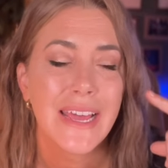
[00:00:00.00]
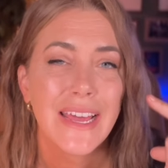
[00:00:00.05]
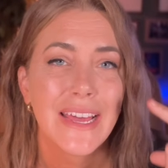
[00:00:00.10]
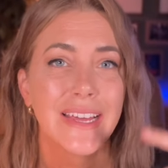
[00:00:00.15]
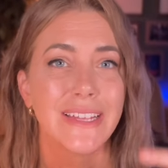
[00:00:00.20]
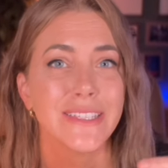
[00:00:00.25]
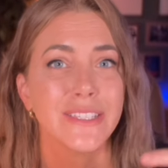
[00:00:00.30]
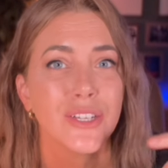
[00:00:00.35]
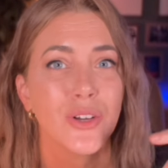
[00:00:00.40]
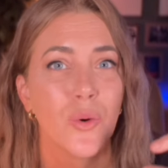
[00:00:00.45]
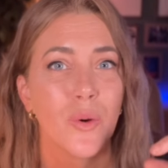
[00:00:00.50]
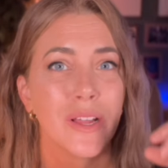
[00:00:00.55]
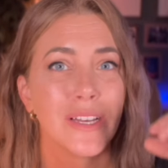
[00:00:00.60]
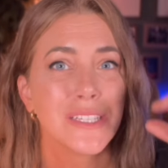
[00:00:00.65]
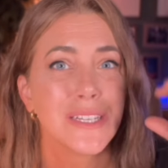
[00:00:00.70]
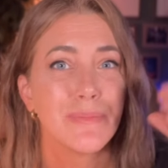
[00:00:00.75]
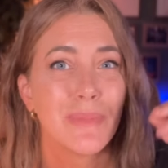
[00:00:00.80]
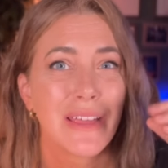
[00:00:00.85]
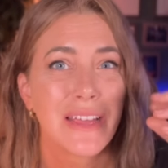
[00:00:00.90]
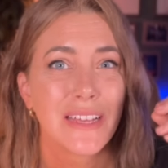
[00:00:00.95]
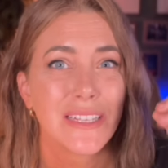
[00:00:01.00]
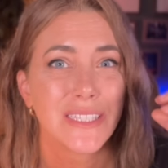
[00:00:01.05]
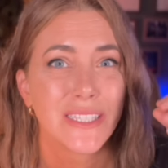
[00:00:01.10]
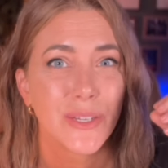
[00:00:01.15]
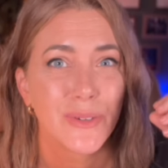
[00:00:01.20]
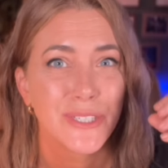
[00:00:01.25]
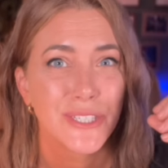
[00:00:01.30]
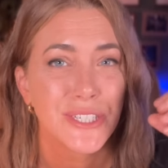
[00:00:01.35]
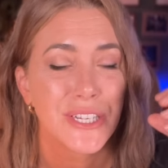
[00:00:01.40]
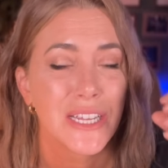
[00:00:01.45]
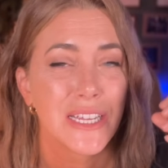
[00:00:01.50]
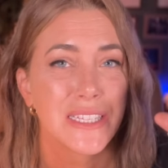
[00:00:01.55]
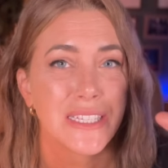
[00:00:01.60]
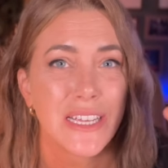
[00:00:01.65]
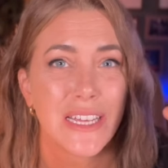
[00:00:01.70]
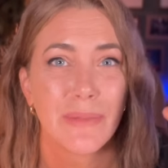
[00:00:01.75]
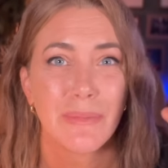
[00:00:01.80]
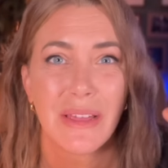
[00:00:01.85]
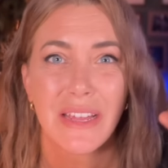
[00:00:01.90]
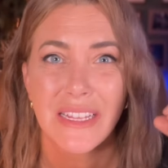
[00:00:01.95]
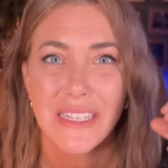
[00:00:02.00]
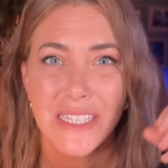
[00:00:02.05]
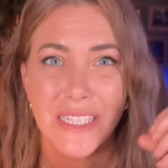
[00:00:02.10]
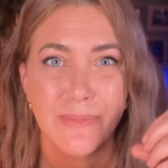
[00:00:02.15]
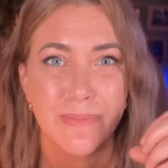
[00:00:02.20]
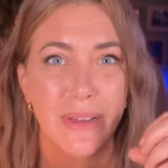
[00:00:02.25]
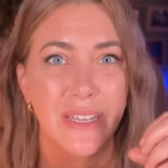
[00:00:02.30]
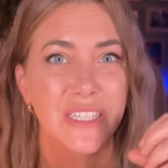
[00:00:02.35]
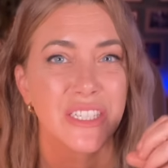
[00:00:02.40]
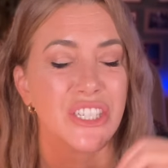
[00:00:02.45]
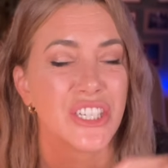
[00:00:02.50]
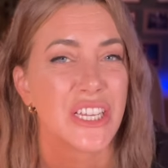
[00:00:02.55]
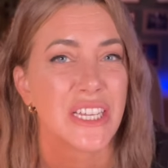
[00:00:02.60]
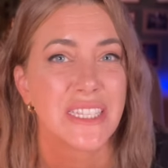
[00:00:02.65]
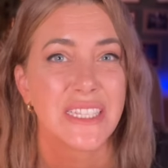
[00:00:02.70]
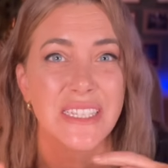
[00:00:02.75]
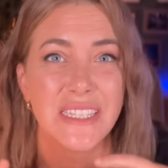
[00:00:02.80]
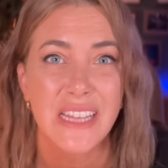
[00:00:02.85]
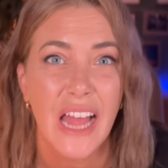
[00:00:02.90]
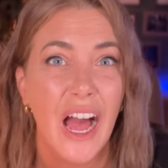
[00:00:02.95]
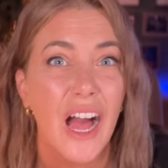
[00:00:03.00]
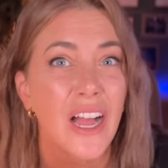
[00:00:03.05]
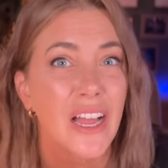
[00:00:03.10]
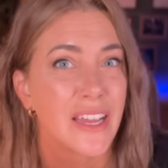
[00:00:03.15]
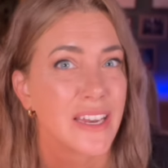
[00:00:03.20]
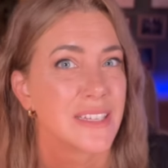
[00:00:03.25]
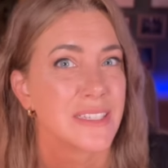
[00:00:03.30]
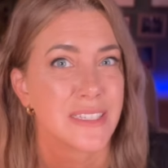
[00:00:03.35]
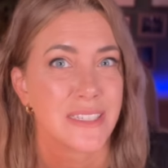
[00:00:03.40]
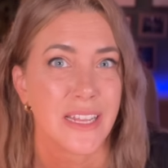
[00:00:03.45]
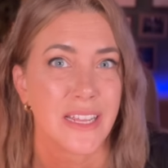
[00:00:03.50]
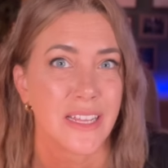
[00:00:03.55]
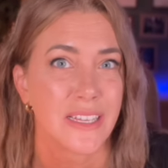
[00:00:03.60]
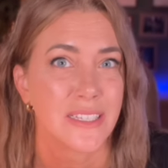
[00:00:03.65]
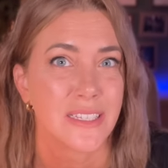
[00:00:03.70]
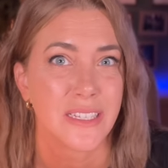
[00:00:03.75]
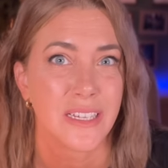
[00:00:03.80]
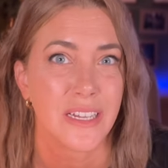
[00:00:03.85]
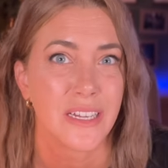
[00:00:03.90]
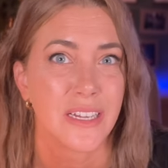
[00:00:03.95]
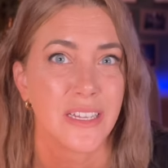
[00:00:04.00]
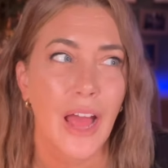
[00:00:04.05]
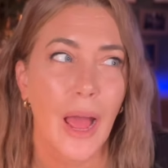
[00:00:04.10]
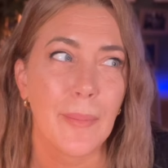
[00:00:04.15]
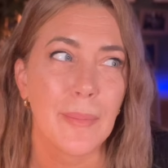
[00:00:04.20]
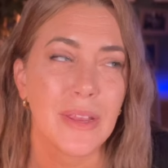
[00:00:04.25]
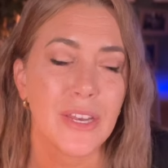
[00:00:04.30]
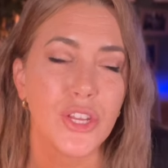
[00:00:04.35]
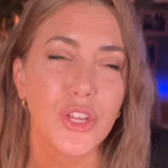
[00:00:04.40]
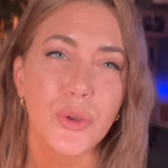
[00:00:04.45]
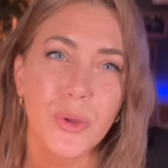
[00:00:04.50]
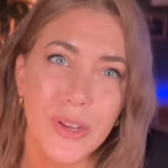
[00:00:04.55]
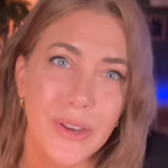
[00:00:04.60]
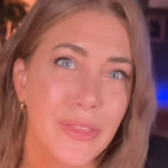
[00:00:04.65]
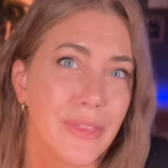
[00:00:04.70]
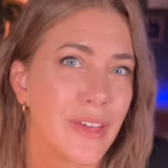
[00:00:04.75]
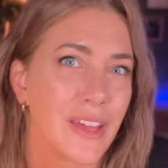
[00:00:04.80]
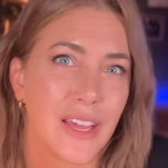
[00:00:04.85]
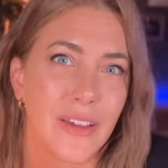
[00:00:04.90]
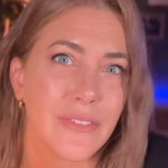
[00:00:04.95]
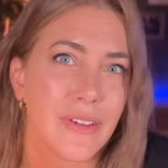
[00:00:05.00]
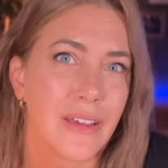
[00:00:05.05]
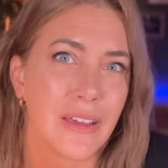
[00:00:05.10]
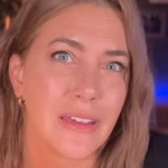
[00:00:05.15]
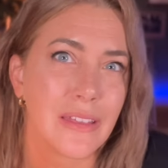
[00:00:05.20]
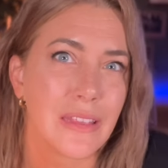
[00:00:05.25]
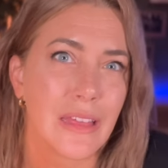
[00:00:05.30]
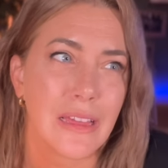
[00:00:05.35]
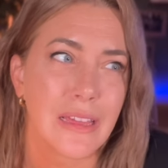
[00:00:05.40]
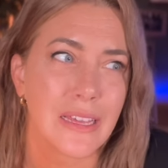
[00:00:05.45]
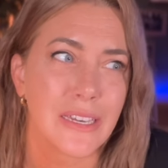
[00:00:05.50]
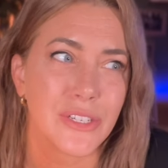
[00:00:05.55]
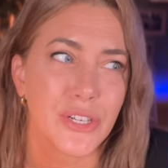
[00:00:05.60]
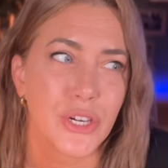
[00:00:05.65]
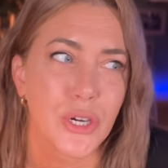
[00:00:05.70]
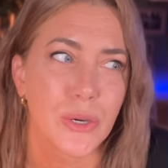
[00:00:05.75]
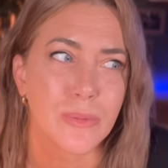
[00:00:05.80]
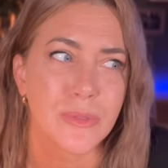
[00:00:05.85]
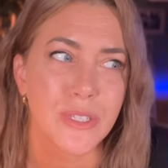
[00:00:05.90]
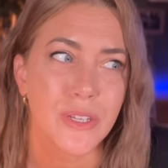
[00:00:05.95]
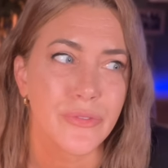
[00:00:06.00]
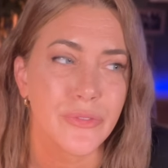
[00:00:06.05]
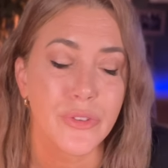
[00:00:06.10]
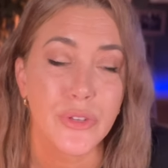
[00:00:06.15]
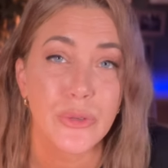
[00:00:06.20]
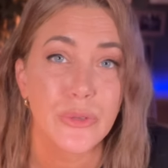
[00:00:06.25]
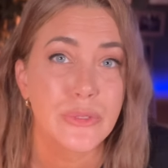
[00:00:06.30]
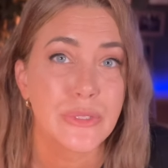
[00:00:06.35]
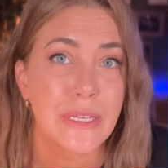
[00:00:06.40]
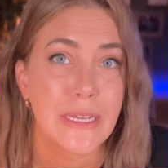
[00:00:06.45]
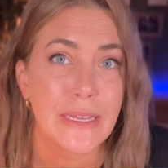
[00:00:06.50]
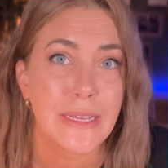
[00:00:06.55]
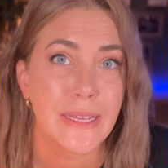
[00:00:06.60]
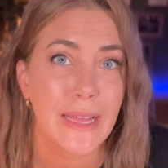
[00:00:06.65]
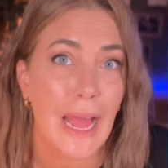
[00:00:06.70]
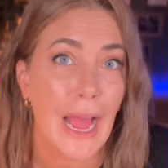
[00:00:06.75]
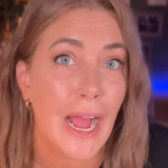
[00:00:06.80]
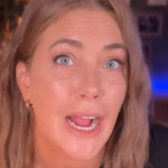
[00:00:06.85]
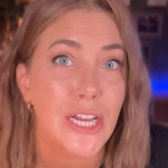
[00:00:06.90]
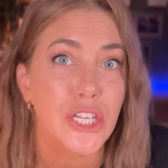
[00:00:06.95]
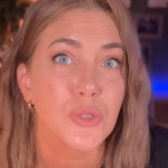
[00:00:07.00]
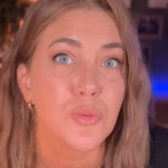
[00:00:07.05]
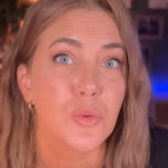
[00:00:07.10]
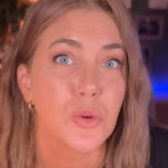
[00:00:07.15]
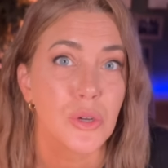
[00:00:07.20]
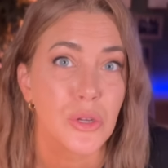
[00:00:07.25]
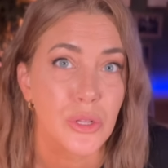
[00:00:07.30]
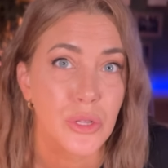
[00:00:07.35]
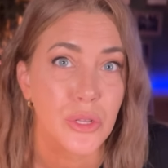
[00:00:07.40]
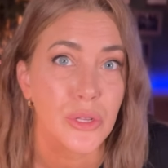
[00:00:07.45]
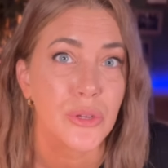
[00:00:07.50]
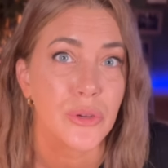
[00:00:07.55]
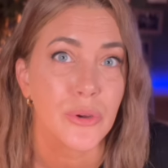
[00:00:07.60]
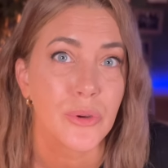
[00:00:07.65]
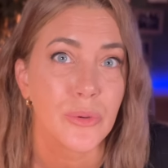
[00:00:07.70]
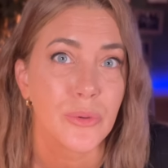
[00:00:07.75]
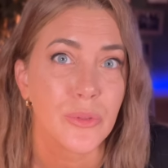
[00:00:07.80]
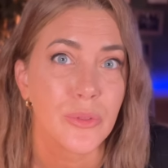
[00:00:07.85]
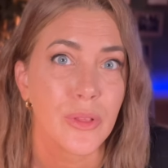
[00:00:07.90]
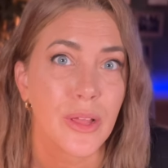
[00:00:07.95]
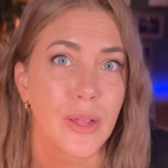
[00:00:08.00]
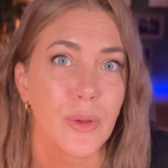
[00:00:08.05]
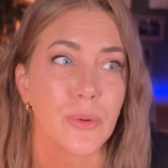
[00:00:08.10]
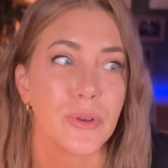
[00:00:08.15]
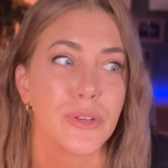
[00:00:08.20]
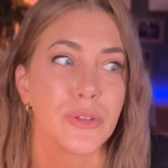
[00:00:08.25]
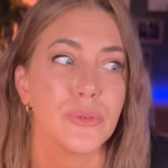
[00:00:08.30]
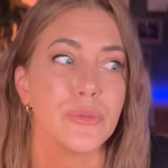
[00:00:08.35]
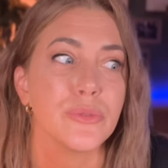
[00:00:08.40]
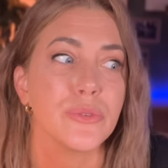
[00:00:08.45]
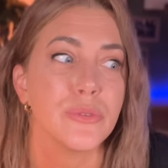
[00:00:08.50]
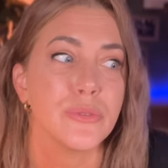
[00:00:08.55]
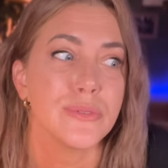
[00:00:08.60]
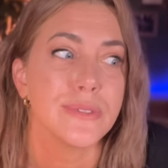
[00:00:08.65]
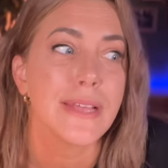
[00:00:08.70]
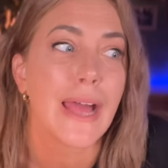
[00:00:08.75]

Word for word: it's going to make it squishy. It's gonna make it spongy. It's not gonna stick as good. I mean, you can think of it like in terms of using actual glue. Like when you use